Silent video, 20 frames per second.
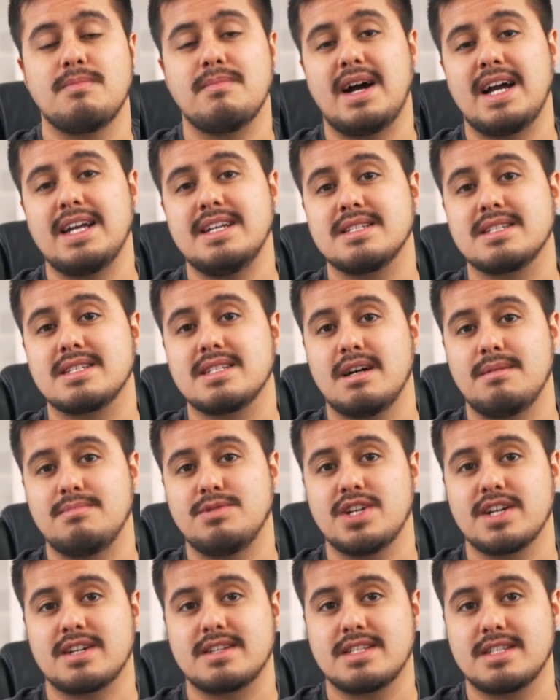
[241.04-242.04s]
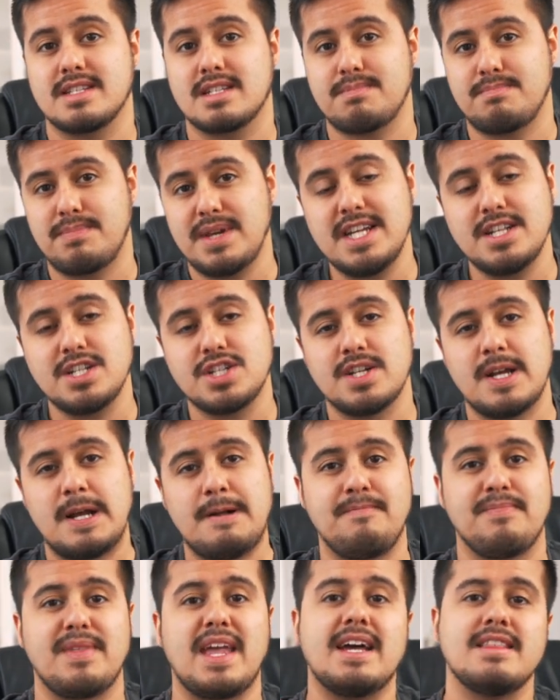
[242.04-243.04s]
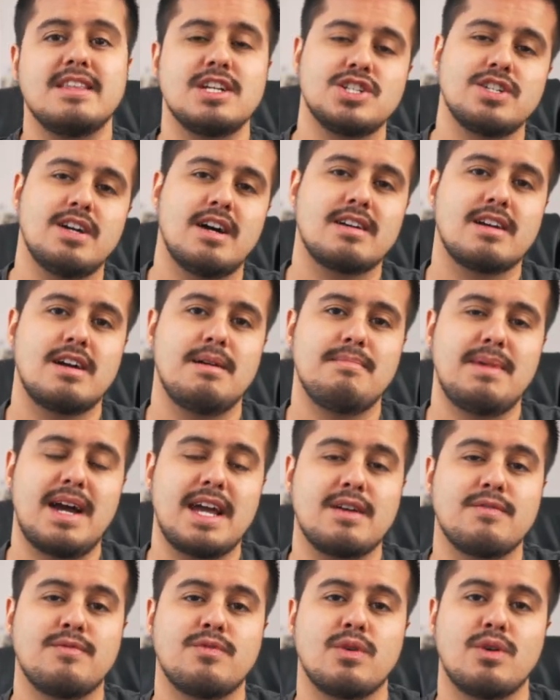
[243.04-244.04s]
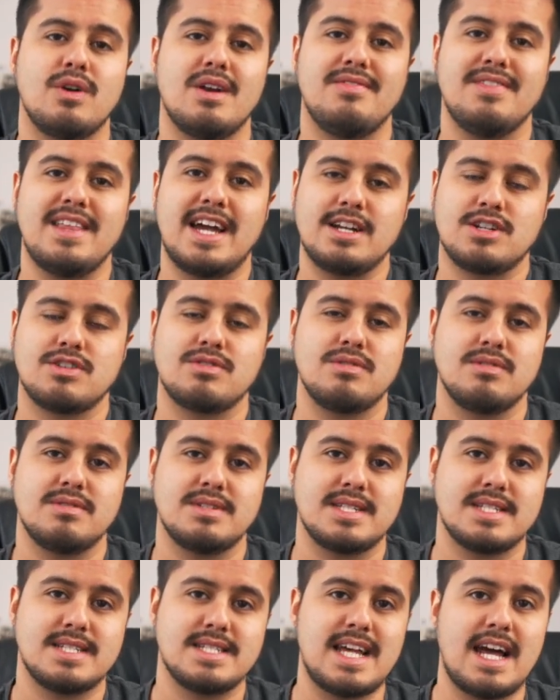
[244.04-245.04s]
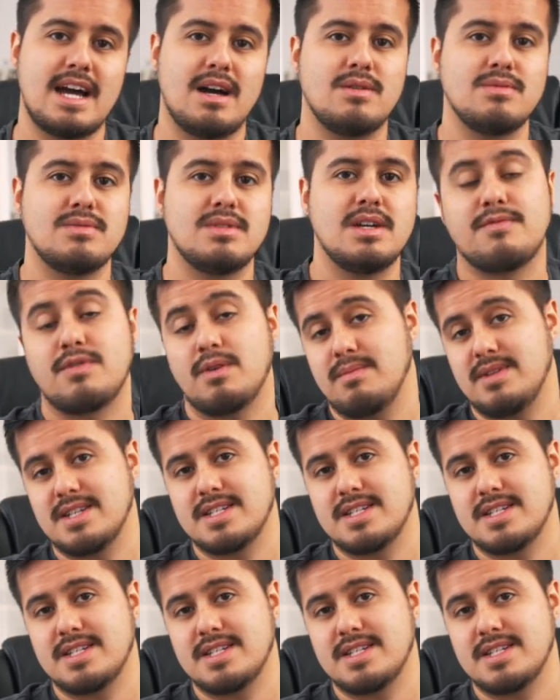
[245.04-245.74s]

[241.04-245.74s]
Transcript: my subject's speech and the shotgun mic for natural sound from